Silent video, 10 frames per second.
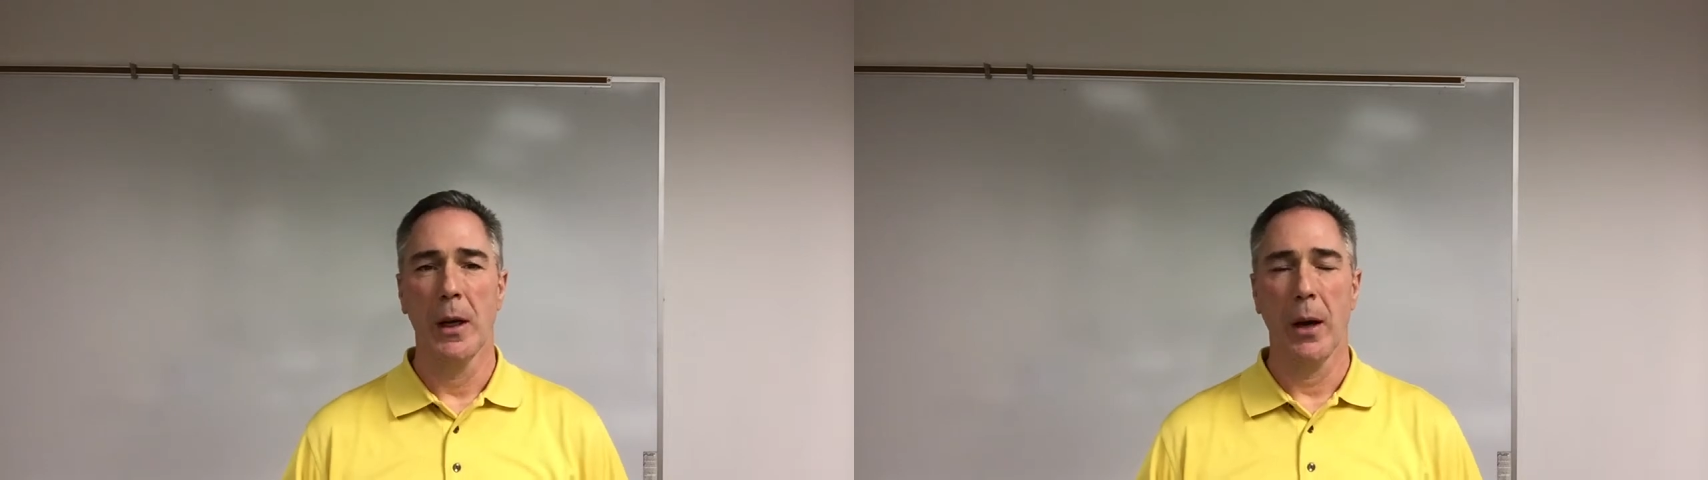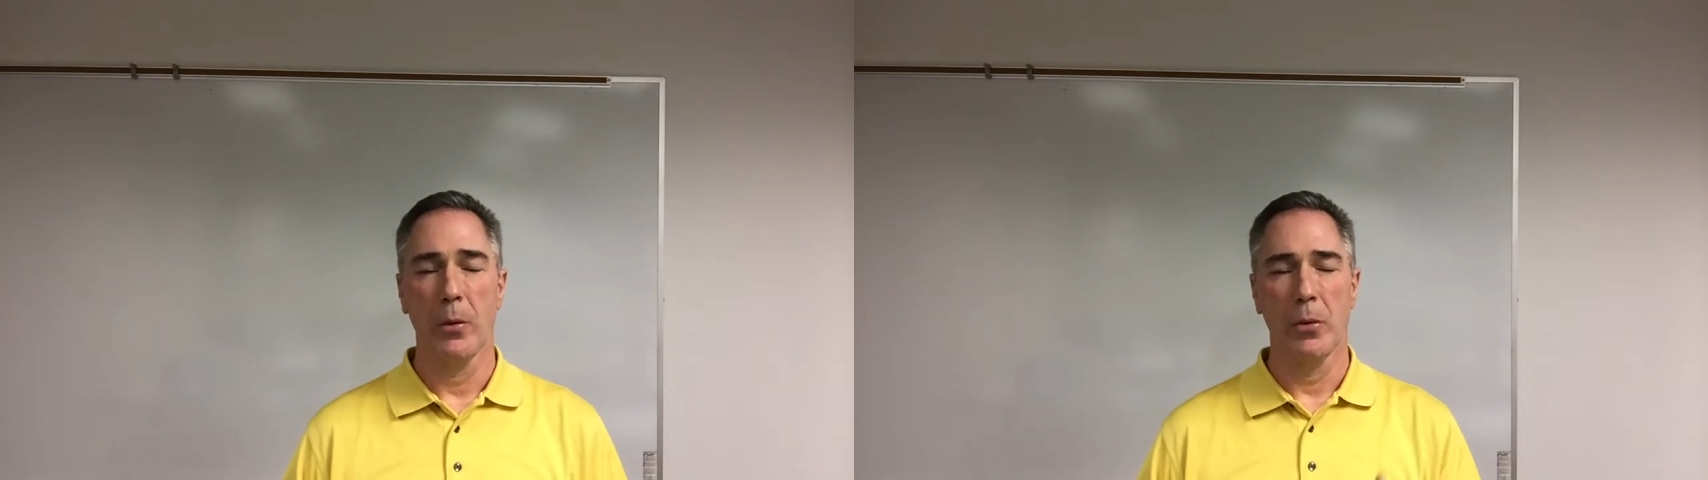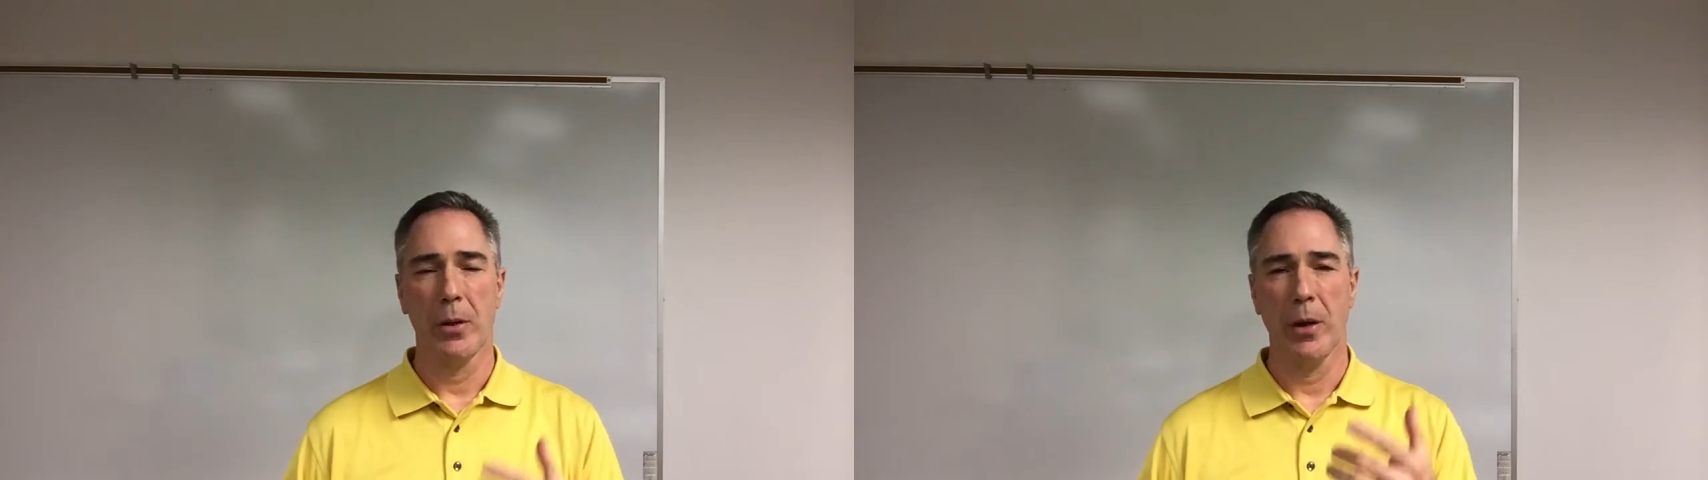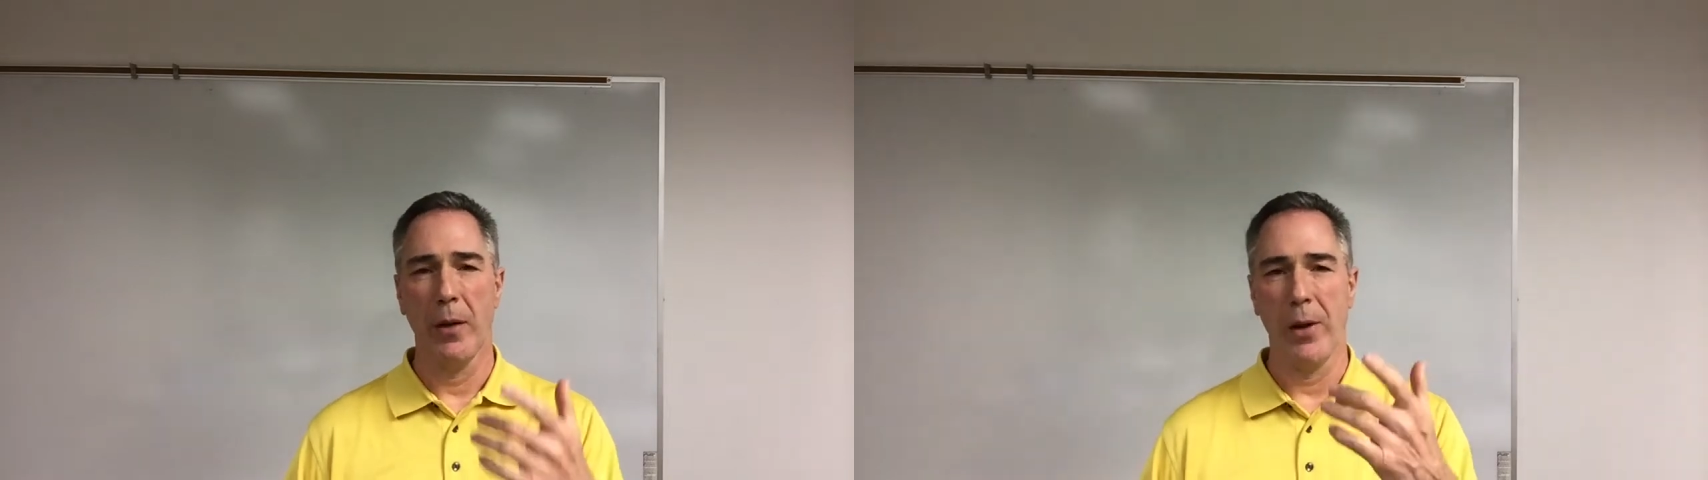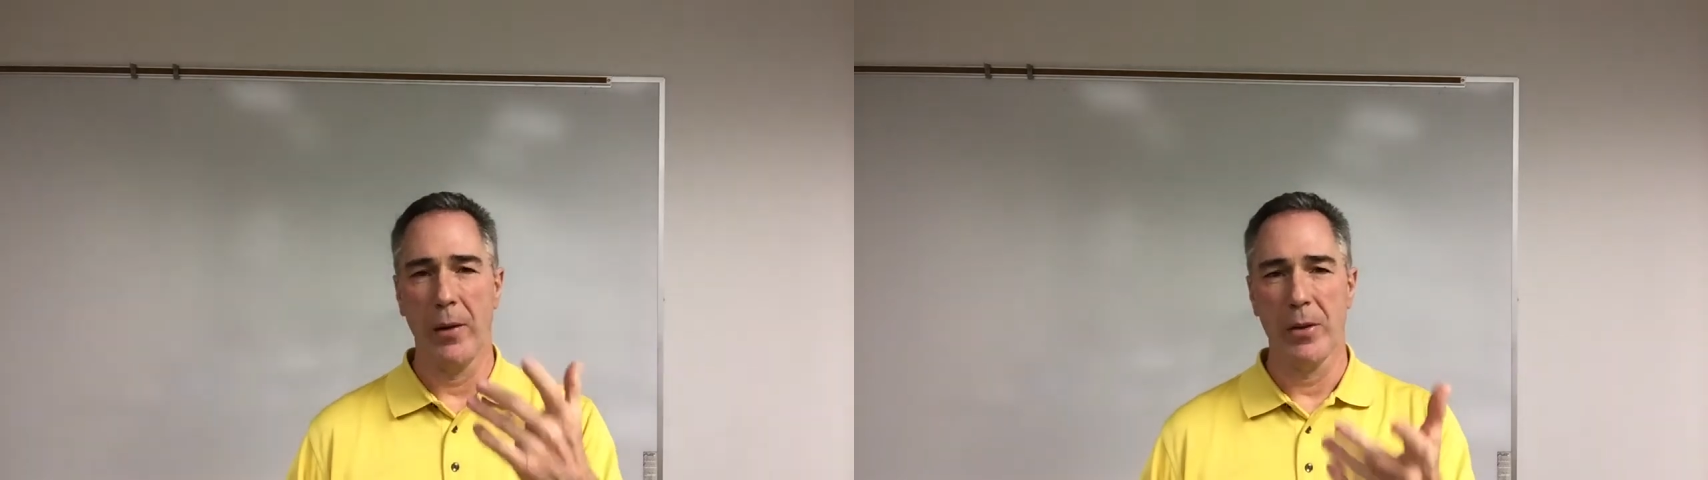I would rather
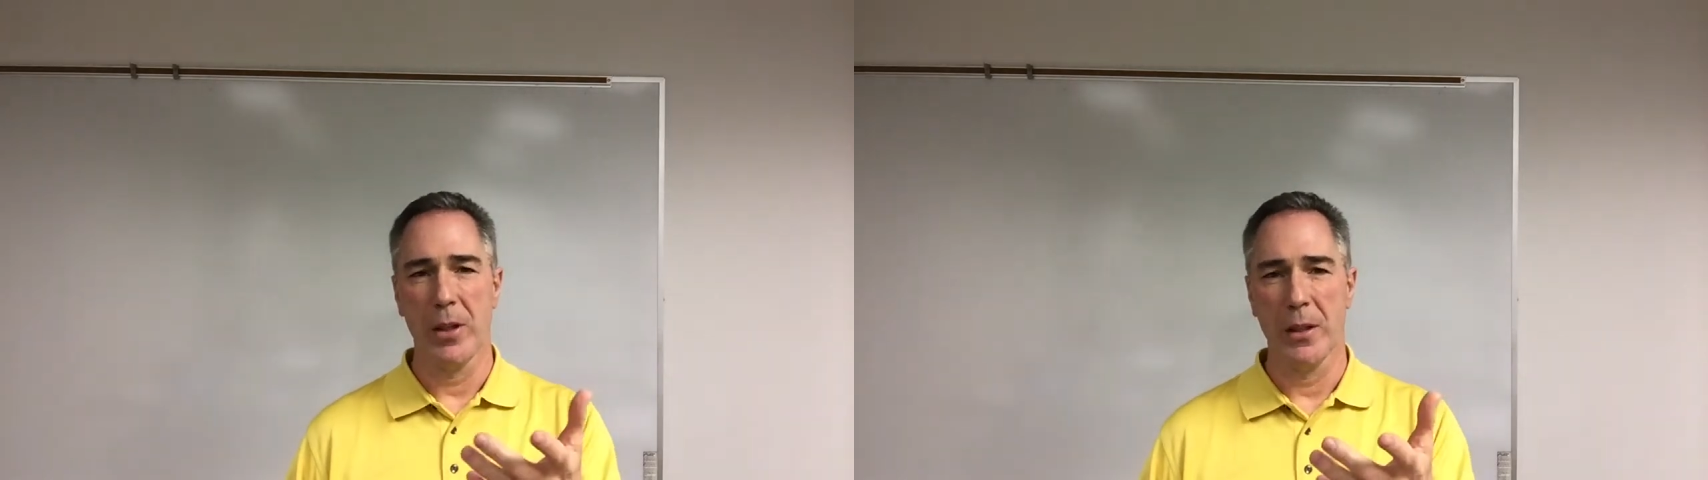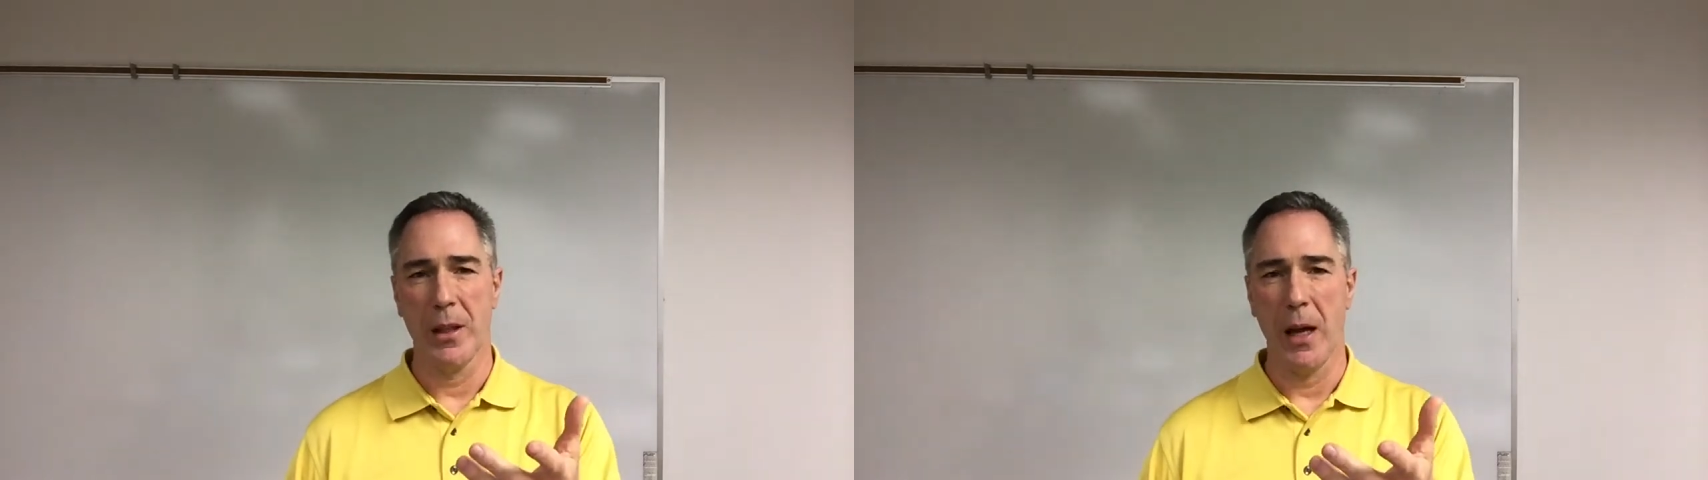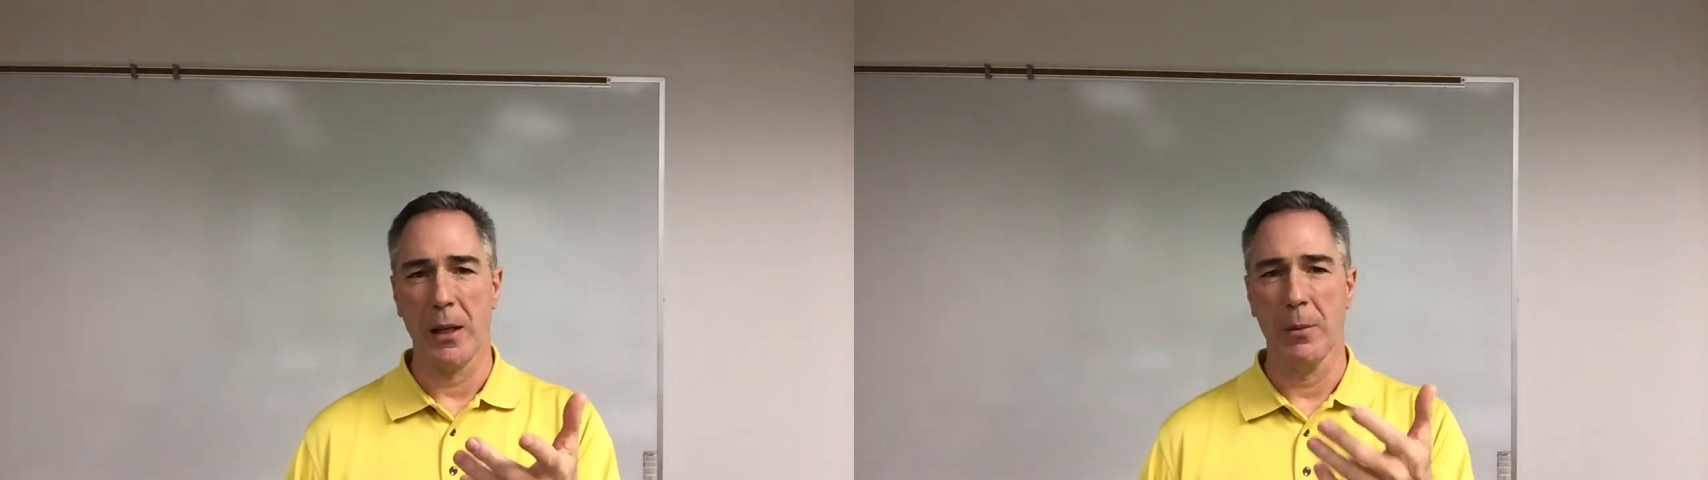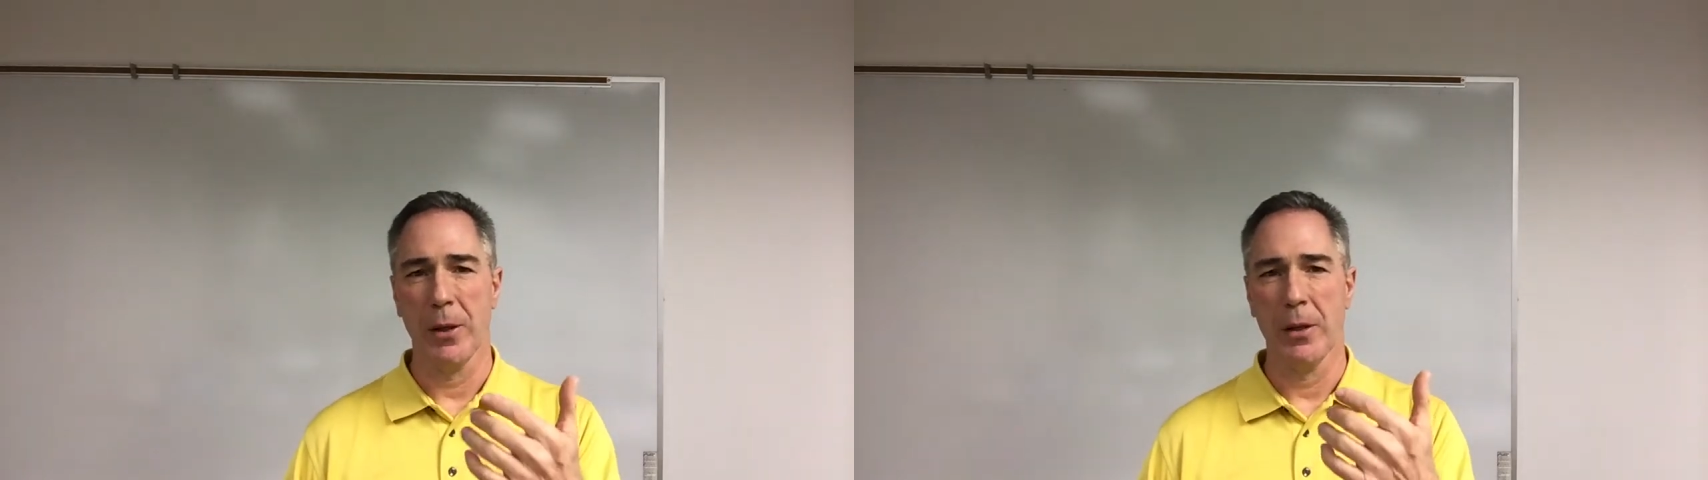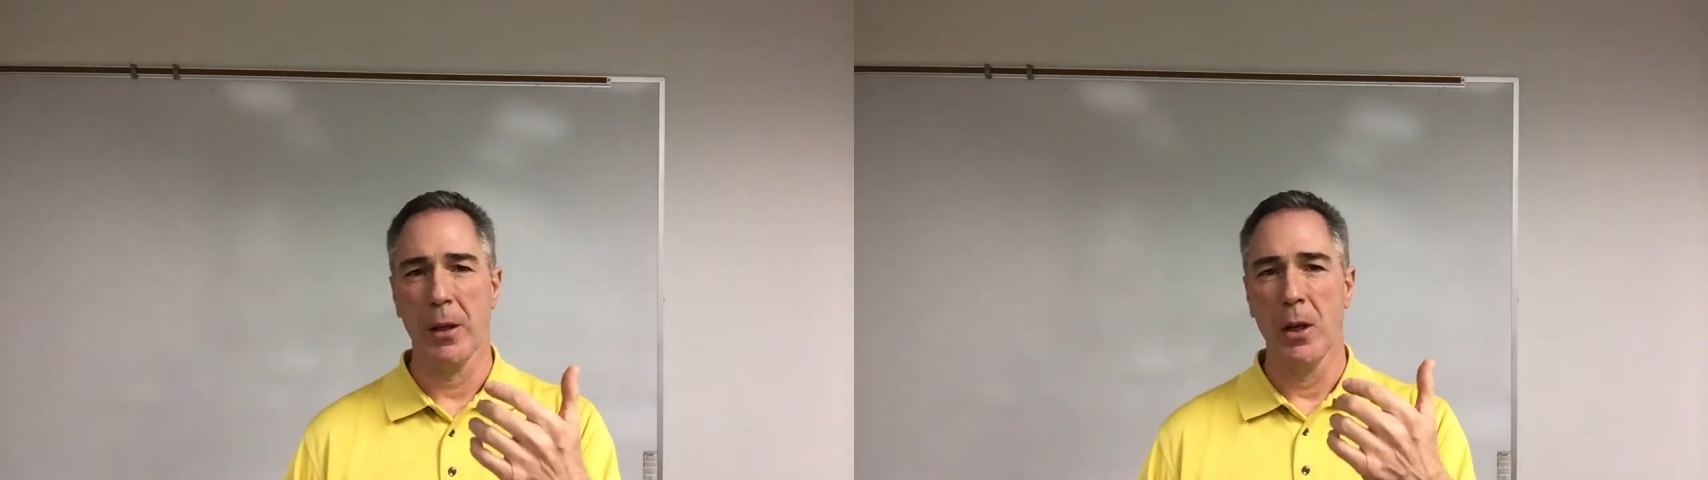have everything
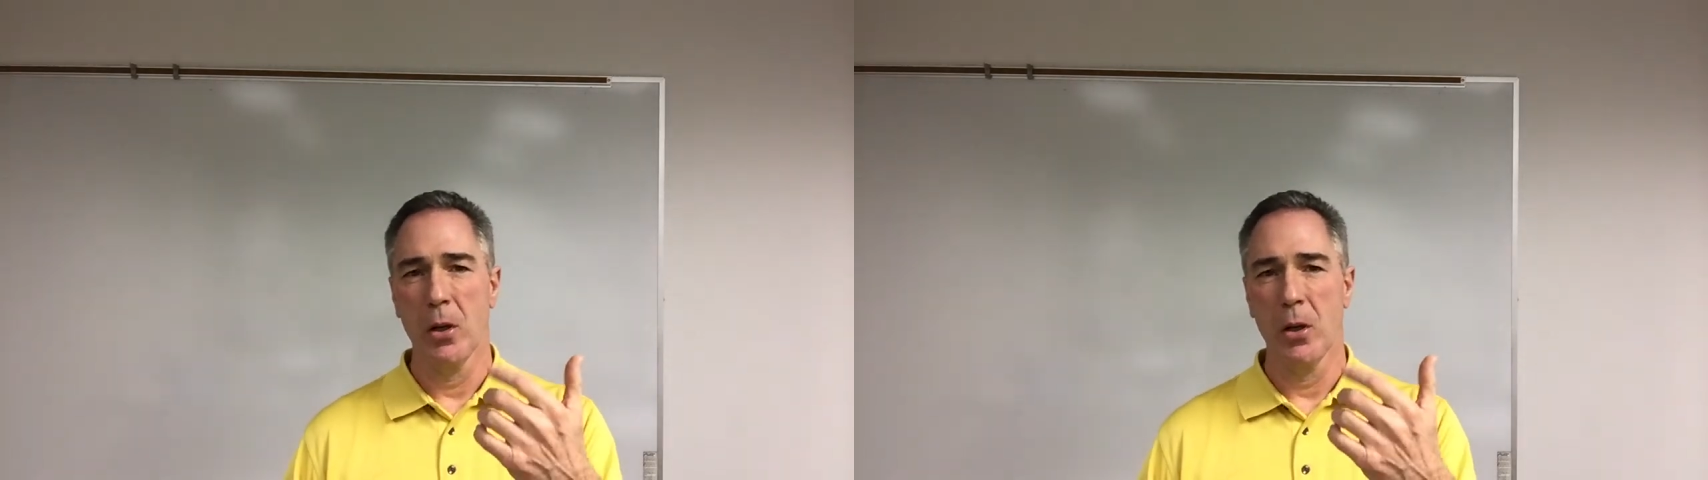documented,